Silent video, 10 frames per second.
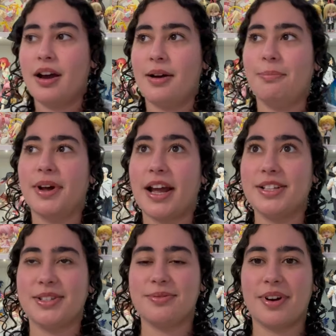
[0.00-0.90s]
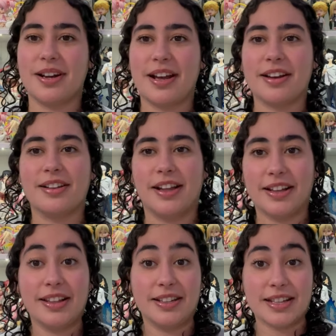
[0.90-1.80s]
uh, but I do want to collect
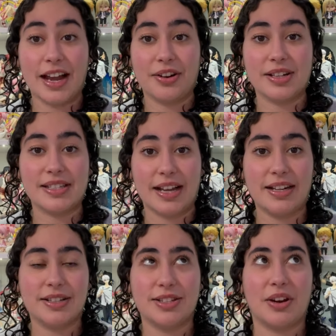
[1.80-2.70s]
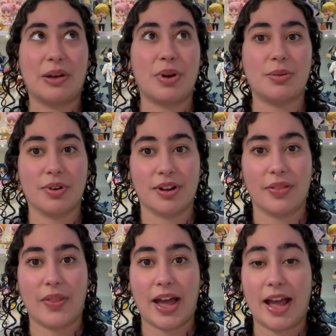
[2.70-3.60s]
the entire set, so I want to work
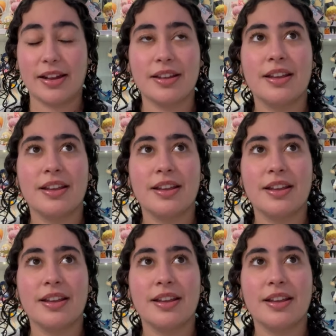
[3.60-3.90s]
on that.